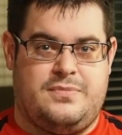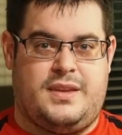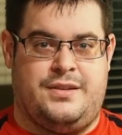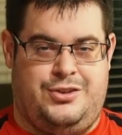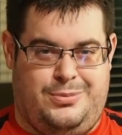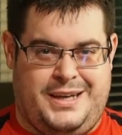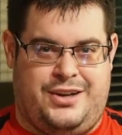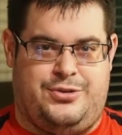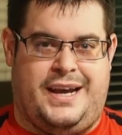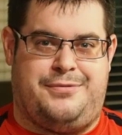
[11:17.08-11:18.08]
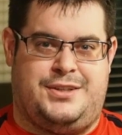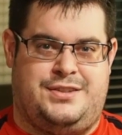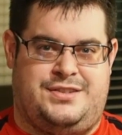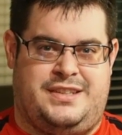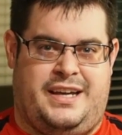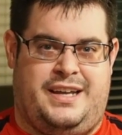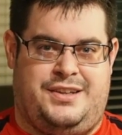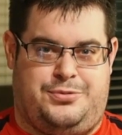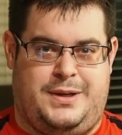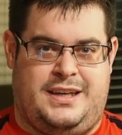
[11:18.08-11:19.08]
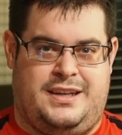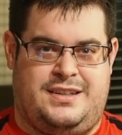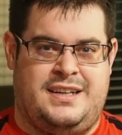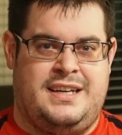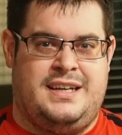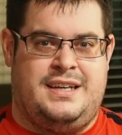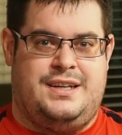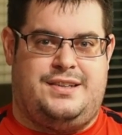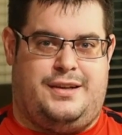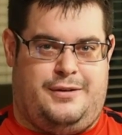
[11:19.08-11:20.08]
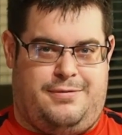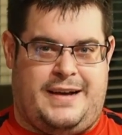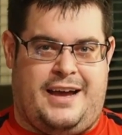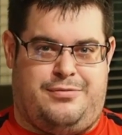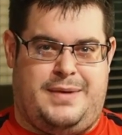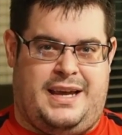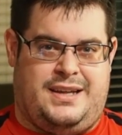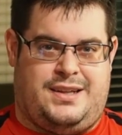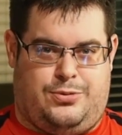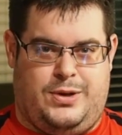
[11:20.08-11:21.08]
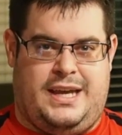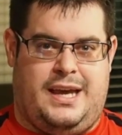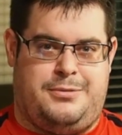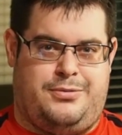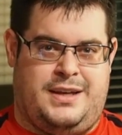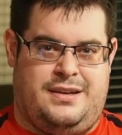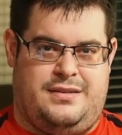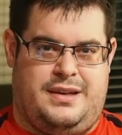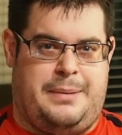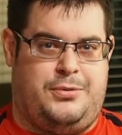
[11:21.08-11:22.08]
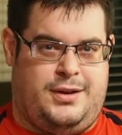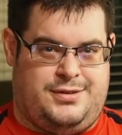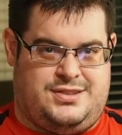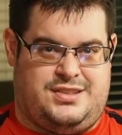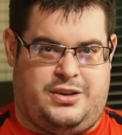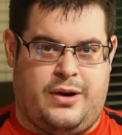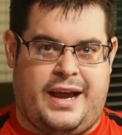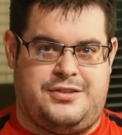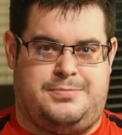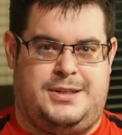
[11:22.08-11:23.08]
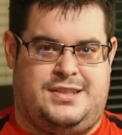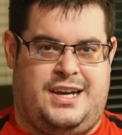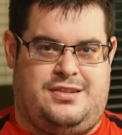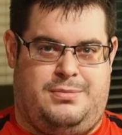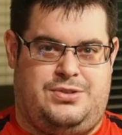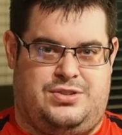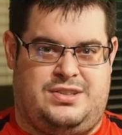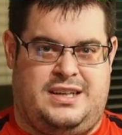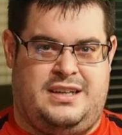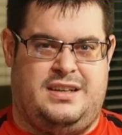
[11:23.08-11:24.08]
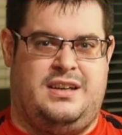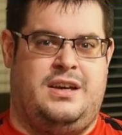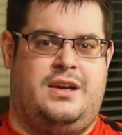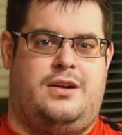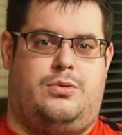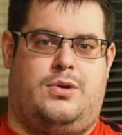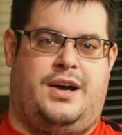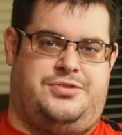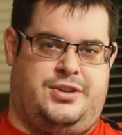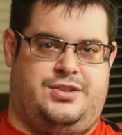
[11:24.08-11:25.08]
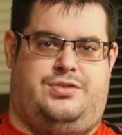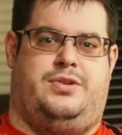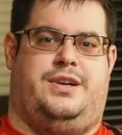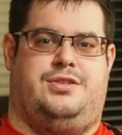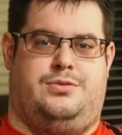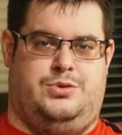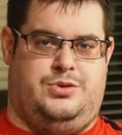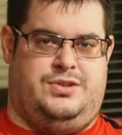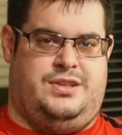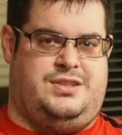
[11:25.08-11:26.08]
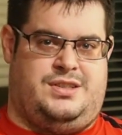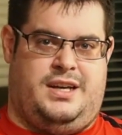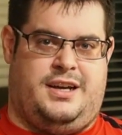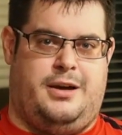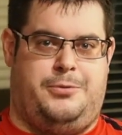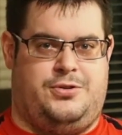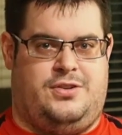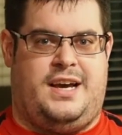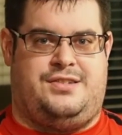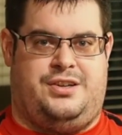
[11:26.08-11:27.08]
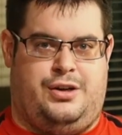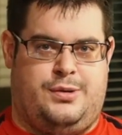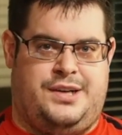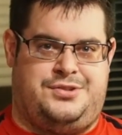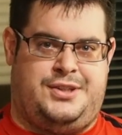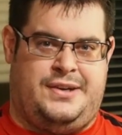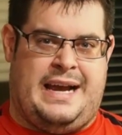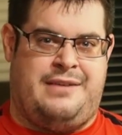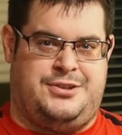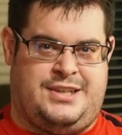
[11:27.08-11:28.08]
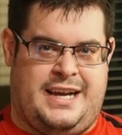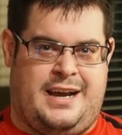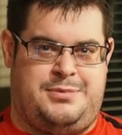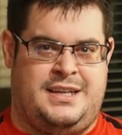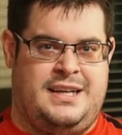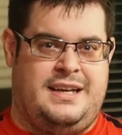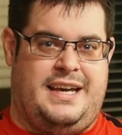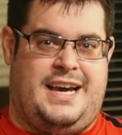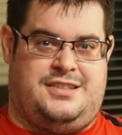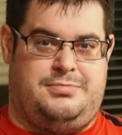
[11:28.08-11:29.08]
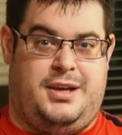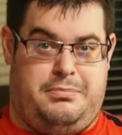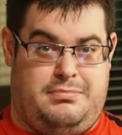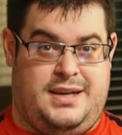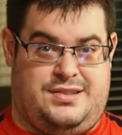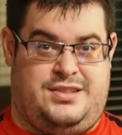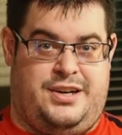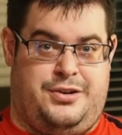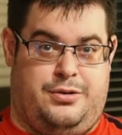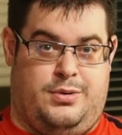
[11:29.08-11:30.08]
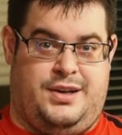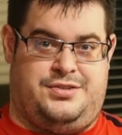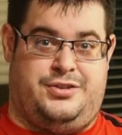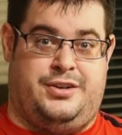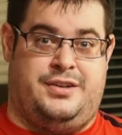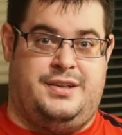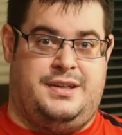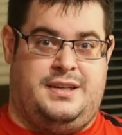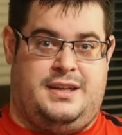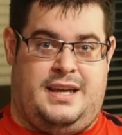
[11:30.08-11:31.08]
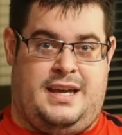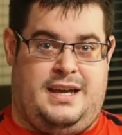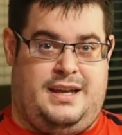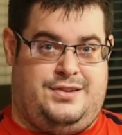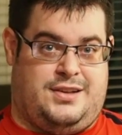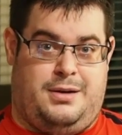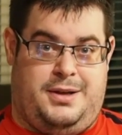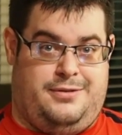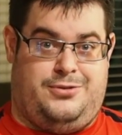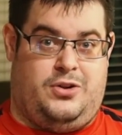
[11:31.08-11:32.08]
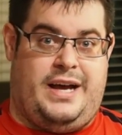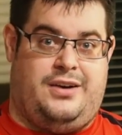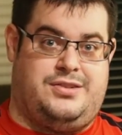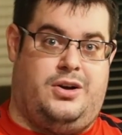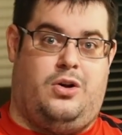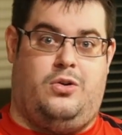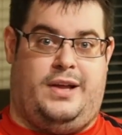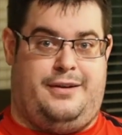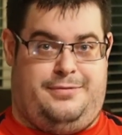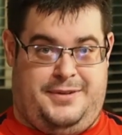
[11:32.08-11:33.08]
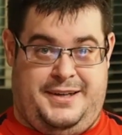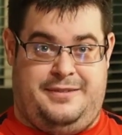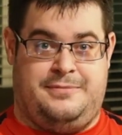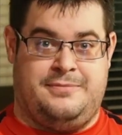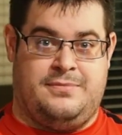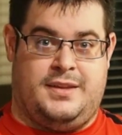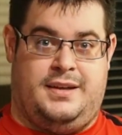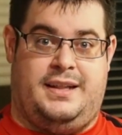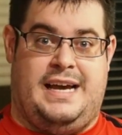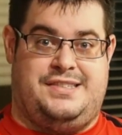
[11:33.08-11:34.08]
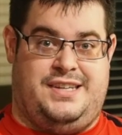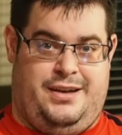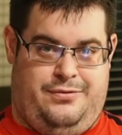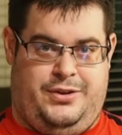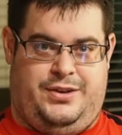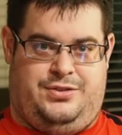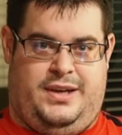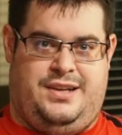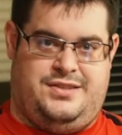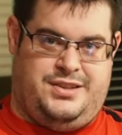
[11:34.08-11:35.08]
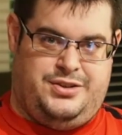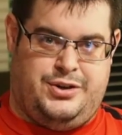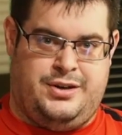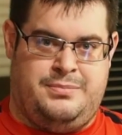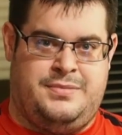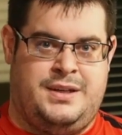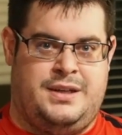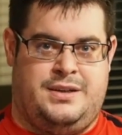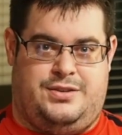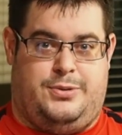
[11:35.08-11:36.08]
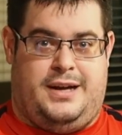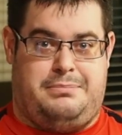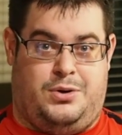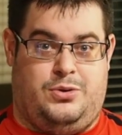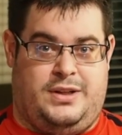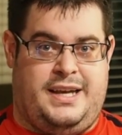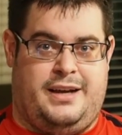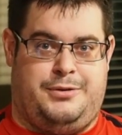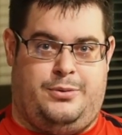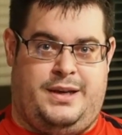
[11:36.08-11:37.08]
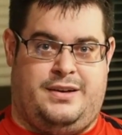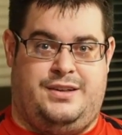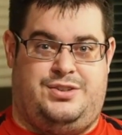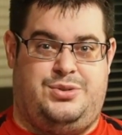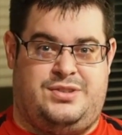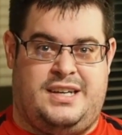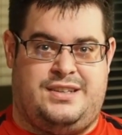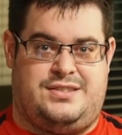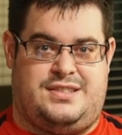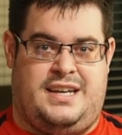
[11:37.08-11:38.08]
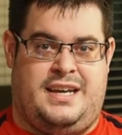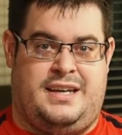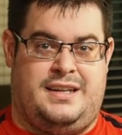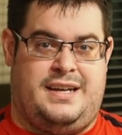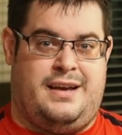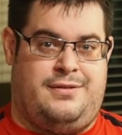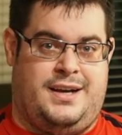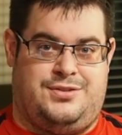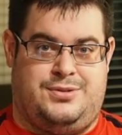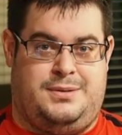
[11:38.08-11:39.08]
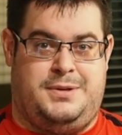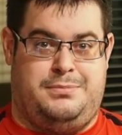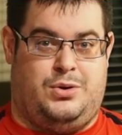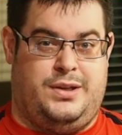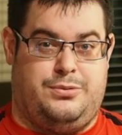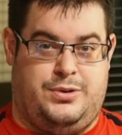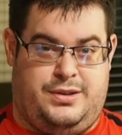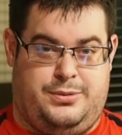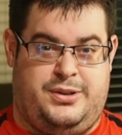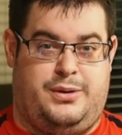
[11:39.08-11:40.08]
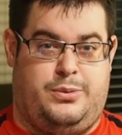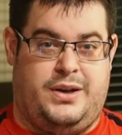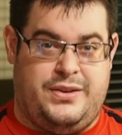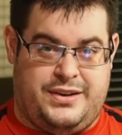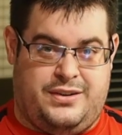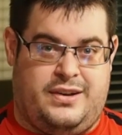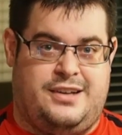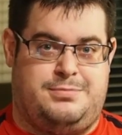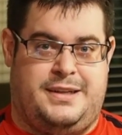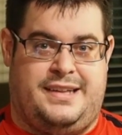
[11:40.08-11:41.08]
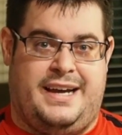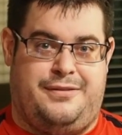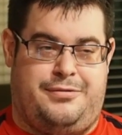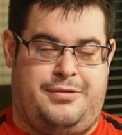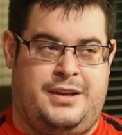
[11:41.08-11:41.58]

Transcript: The UBA draft is this weekend. It's a 5-man, 3-game event. I believe a scratch, but it's got some interesting roster construction rules. There's a couple slots on your roster that are average capped. Has to be a mixed gender roster, and it's going to be a full house and a whole lot of fun. And that's at Village Lanes in Durham. It's where I bowl league every week on Tuesdays, and I've actually been bowling really, really well there the last month. I have